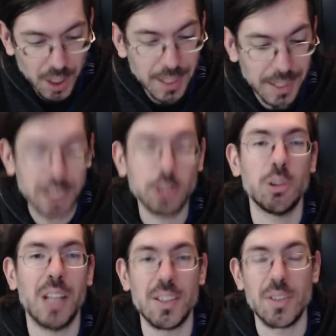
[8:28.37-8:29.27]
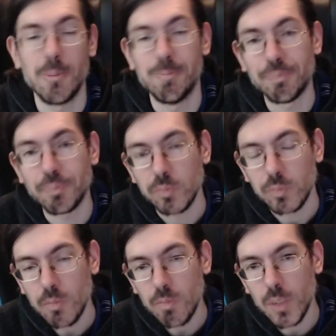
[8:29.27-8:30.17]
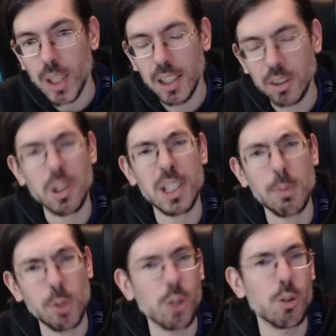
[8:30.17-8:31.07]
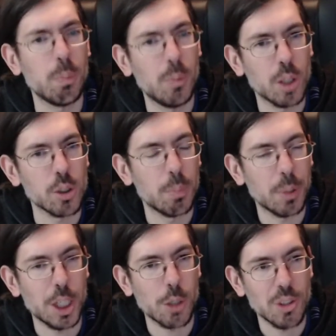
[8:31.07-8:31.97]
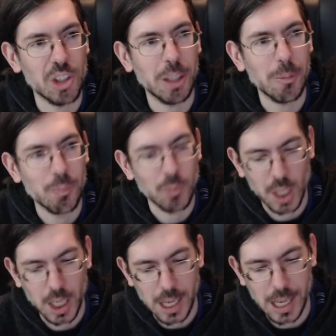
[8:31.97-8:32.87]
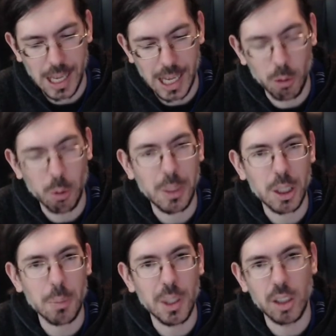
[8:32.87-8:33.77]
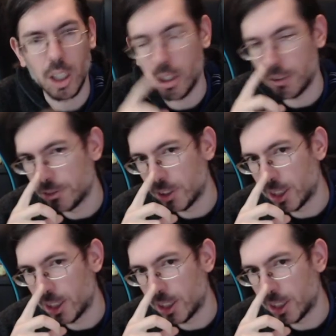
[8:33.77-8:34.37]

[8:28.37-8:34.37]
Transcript: Hinterlands. Hinterlands was also pretty interesting. Reminded me a lot of